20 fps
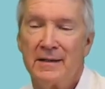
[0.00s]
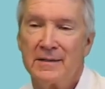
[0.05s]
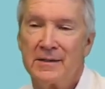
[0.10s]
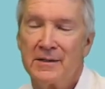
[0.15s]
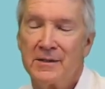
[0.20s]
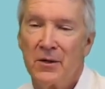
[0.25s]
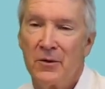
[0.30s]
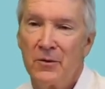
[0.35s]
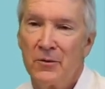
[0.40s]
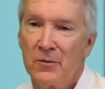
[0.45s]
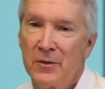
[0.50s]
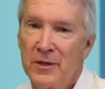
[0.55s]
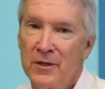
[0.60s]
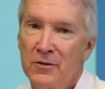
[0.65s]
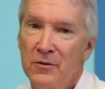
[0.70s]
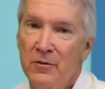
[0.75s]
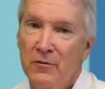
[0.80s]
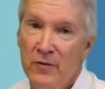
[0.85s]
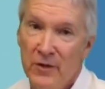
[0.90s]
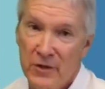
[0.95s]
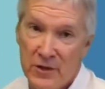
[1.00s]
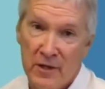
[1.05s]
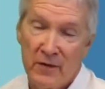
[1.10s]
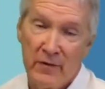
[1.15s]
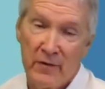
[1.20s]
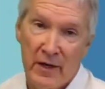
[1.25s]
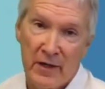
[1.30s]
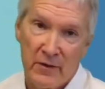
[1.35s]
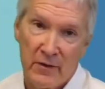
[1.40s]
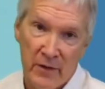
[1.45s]
So we do vision
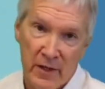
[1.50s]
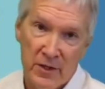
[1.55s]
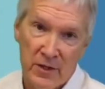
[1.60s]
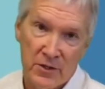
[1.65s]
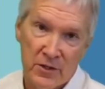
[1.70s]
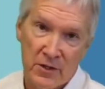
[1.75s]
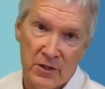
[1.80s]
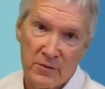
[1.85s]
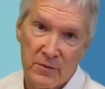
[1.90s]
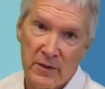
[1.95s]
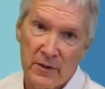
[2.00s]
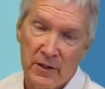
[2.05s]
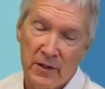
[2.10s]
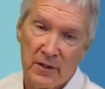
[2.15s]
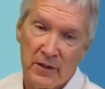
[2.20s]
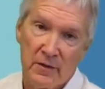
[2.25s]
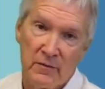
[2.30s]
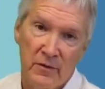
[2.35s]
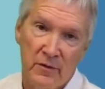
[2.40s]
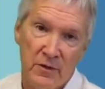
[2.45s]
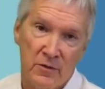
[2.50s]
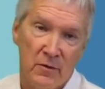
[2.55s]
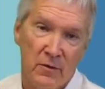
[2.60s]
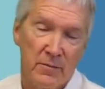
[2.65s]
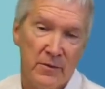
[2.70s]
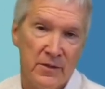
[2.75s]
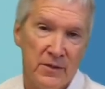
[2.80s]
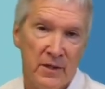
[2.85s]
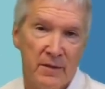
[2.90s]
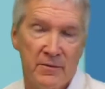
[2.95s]
evaluations. We look at the visual
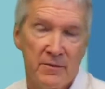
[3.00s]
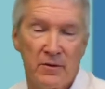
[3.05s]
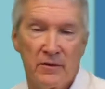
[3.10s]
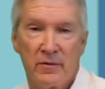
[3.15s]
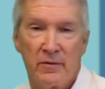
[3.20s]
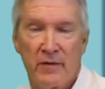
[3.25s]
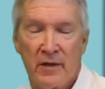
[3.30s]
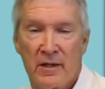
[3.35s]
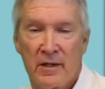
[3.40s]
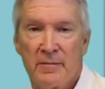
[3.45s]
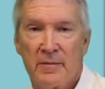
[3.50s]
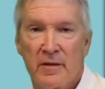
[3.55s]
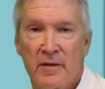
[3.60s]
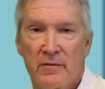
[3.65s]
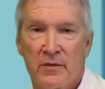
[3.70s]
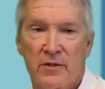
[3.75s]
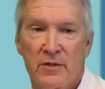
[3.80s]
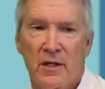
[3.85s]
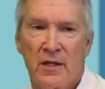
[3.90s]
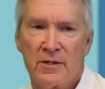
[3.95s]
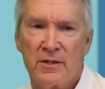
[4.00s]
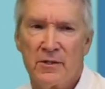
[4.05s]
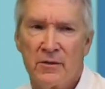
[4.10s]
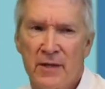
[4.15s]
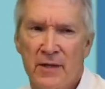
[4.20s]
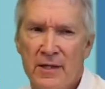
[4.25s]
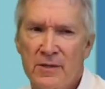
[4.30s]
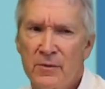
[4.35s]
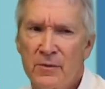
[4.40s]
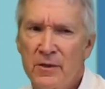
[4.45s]
perceptual development of a child. So
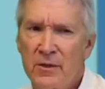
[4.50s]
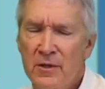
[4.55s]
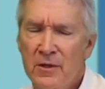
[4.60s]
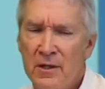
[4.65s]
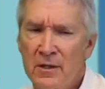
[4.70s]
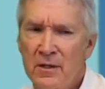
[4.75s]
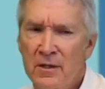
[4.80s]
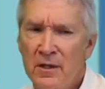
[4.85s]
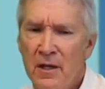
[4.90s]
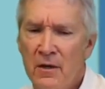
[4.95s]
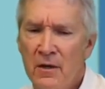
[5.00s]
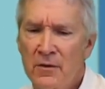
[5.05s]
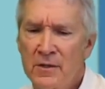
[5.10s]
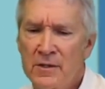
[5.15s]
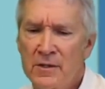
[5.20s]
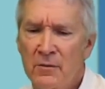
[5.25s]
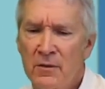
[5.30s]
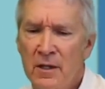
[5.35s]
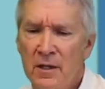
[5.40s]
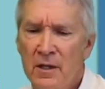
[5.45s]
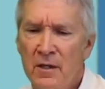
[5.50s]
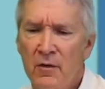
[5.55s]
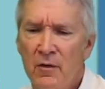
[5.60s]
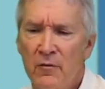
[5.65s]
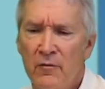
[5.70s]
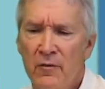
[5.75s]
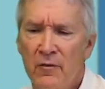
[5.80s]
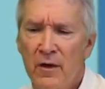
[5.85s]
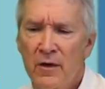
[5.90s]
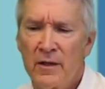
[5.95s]
that's what you need to know, is that we're going to go
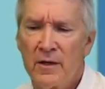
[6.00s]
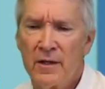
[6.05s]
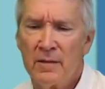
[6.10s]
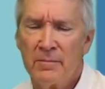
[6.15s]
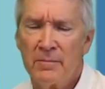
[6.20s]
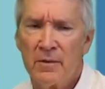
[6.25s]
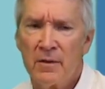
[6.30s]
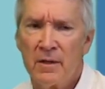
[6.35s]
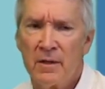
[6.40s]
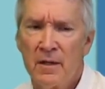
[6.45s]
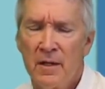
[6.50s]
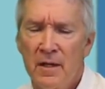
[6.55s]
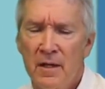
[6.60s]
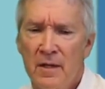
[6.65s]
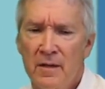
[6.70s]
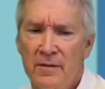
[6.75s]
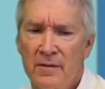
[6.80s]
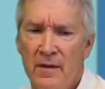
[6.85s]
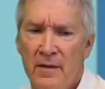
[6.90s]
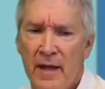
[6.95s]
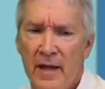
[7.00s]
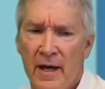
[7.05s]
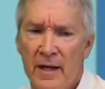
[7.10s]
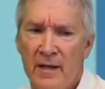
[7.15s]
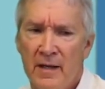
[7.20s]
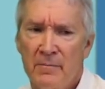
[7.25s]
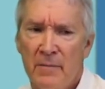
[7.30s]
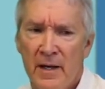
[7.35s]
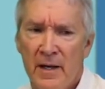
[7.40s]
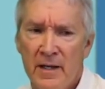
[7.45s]
far deeper than that.
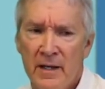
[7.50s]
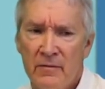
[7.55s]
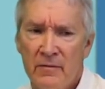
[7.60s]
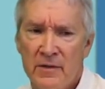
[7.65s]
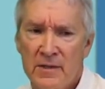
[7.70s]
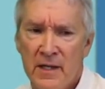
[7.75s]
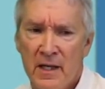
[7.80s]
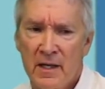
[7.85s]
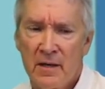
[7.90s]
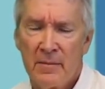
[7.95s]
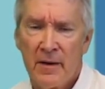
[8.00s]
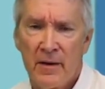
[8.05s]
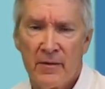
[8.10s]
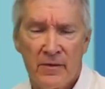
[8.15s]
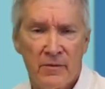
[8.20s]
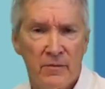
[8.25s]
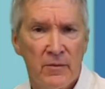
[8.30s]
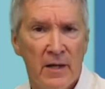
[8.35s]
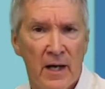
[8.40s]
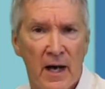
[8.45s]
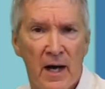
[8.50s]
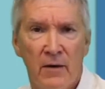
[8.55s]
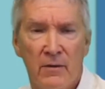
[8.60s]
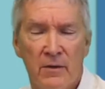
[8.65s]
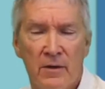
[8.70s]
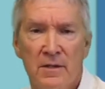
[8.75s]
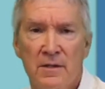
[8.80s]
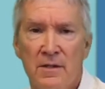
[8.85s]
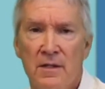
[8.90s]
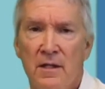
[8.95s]
It might even take about 3
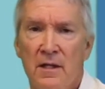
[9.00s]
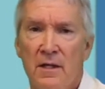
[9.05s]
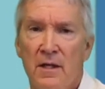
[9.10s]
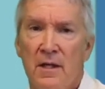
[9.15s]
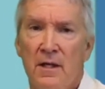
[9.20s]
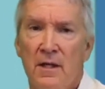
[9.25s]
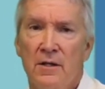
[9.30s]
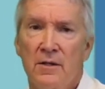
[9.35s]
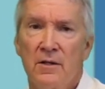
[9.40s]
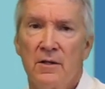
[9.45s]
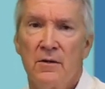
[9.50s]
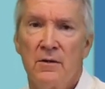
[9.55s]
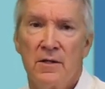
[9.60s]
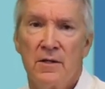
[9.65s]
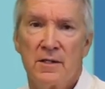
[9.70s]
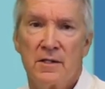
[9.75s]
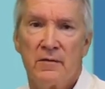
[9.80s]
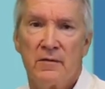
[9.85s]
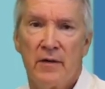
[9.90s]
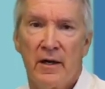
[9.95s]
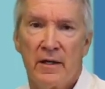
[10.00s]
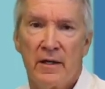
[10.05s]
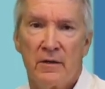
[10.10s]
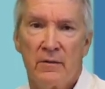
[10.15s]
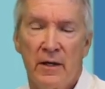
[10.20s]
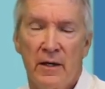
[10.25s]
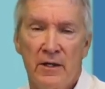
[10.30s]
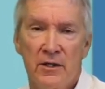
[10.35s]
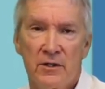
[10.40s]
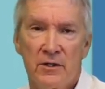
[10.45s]
hours to do this
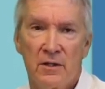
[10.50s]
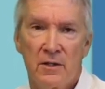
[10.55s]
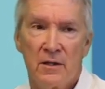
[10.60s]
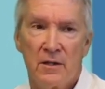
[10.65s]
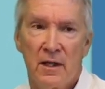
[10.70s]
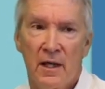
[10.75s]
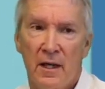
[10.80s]
evaluation.